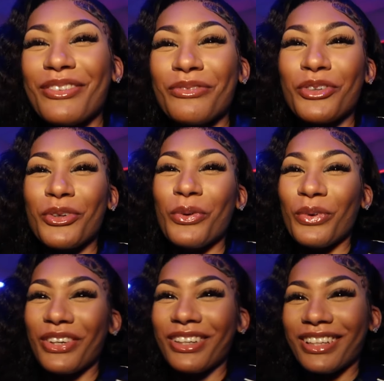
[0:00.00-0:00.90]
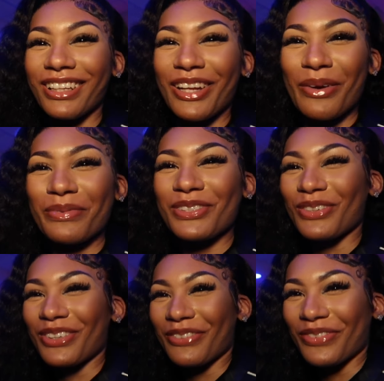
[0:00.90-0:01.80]
record an
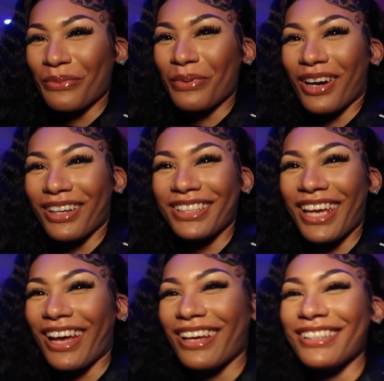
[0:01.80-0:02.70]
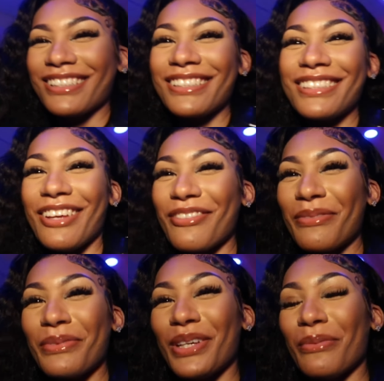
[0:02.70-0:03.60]
episode of the podcast, 7
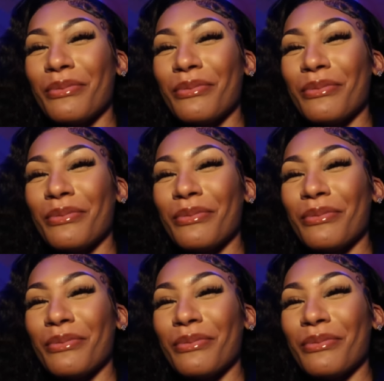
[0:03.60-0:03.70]
p.m.